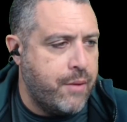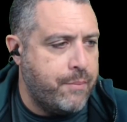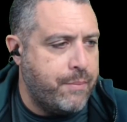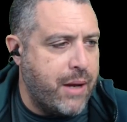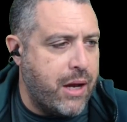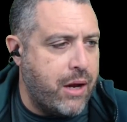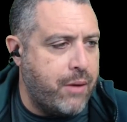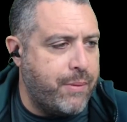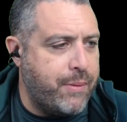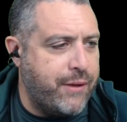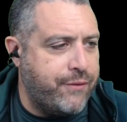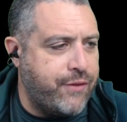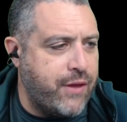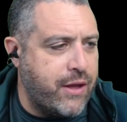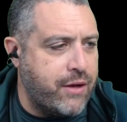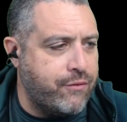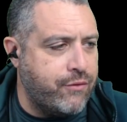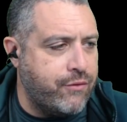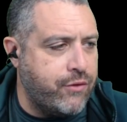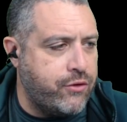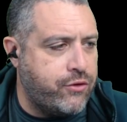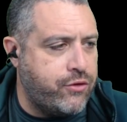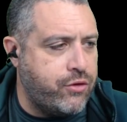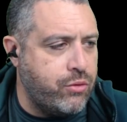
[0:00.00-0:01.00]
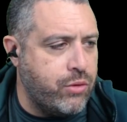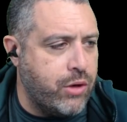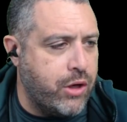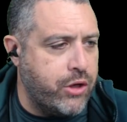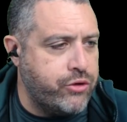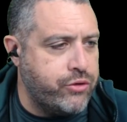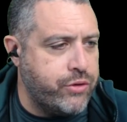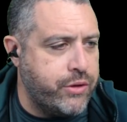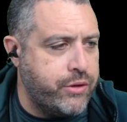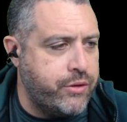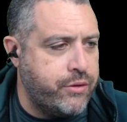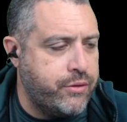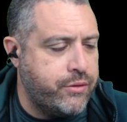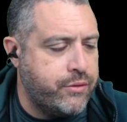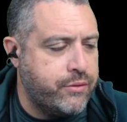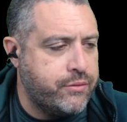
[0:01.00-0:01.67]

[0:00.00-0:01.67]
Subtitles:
Powerbait, thank you for the 200.